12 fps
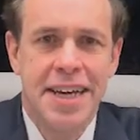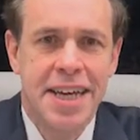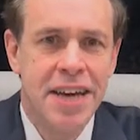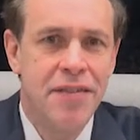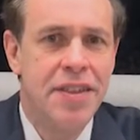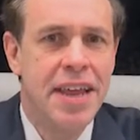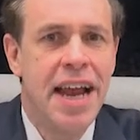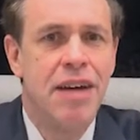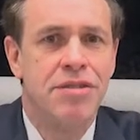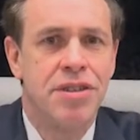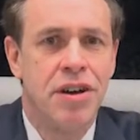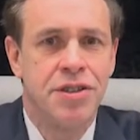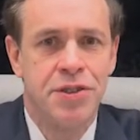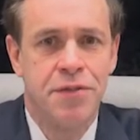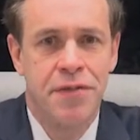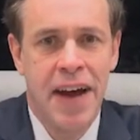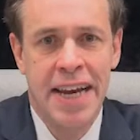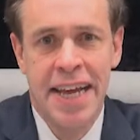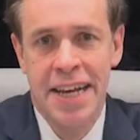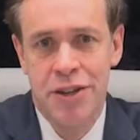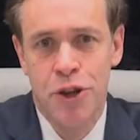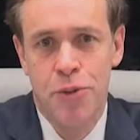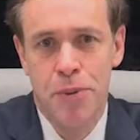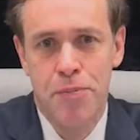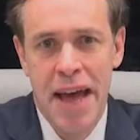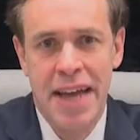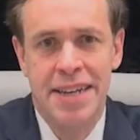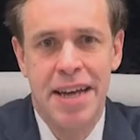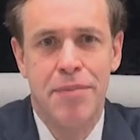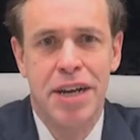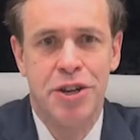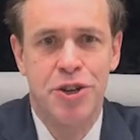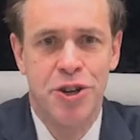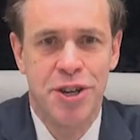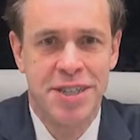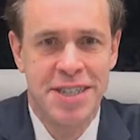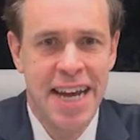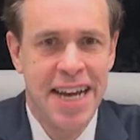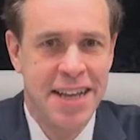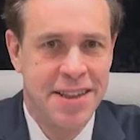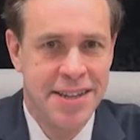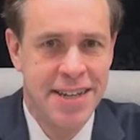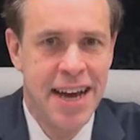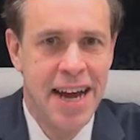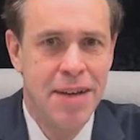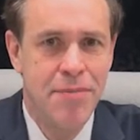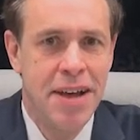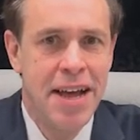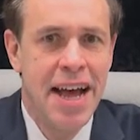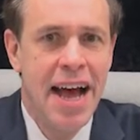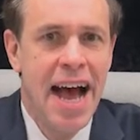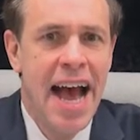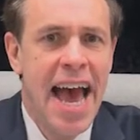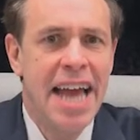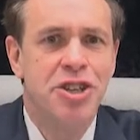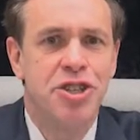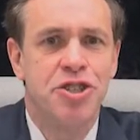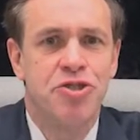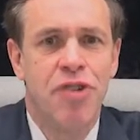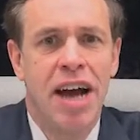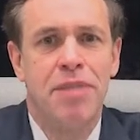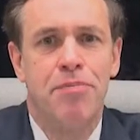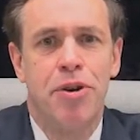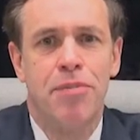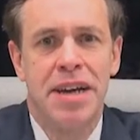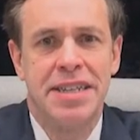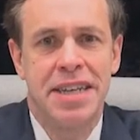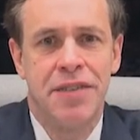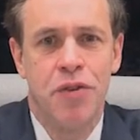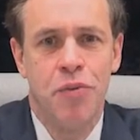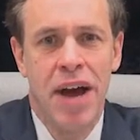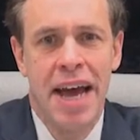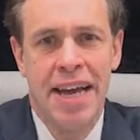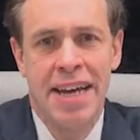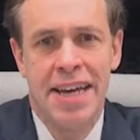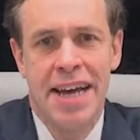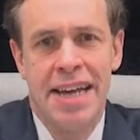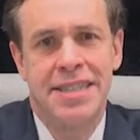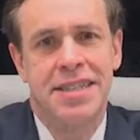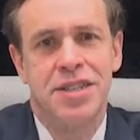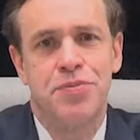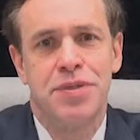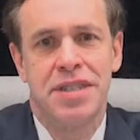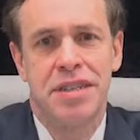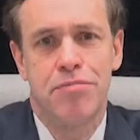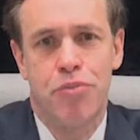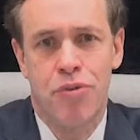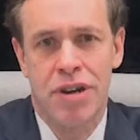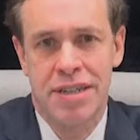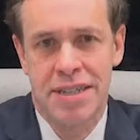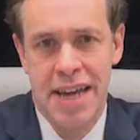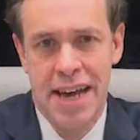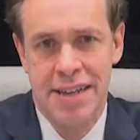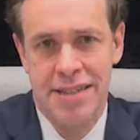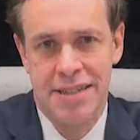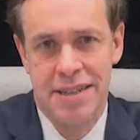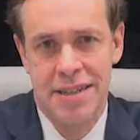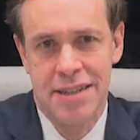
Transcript: Given that I was also fighting a global pandemic in New York State at the time, I had to just try to pull myself away as this was an important task.